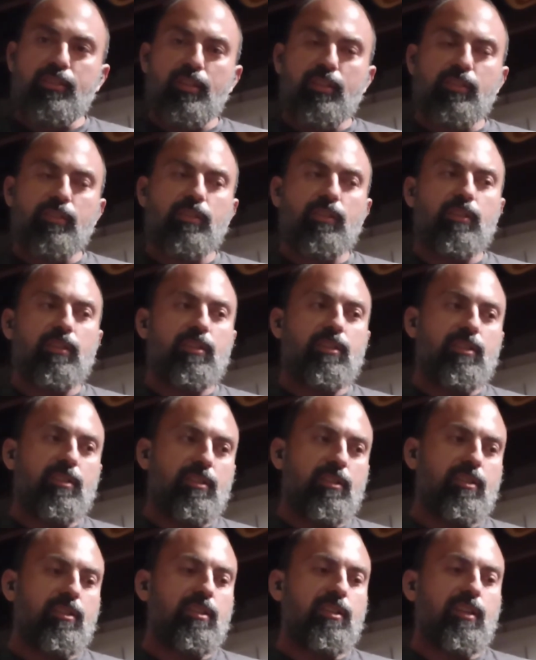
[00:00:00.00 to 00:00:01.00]
That's good.
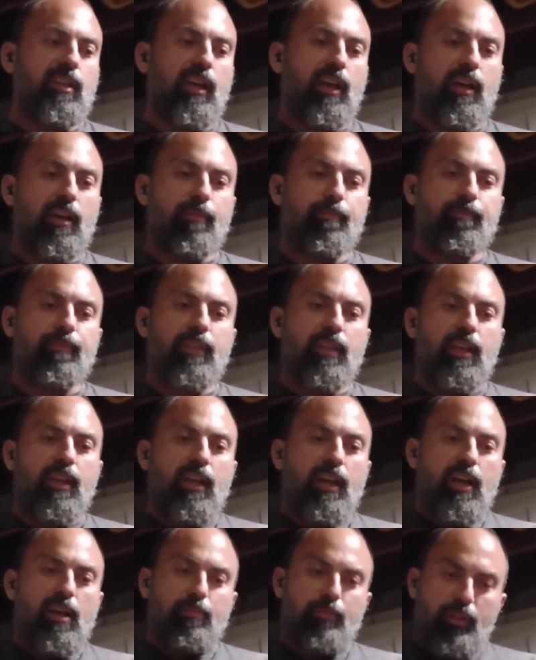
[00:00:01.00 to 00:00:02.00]
Um,
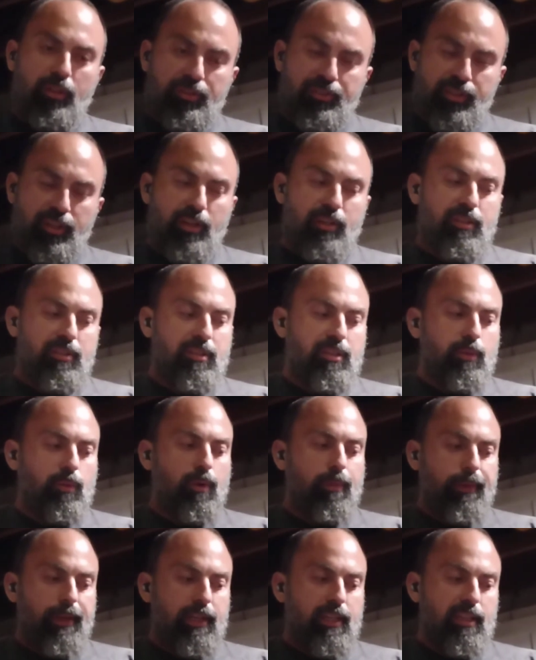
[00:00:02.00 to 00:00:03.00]
I'm a little scared to see
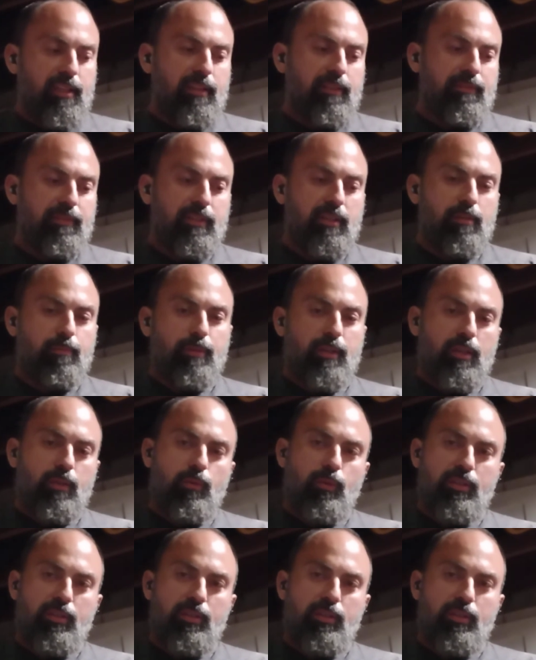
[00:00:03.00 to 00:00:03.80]
where my deadlift's going to be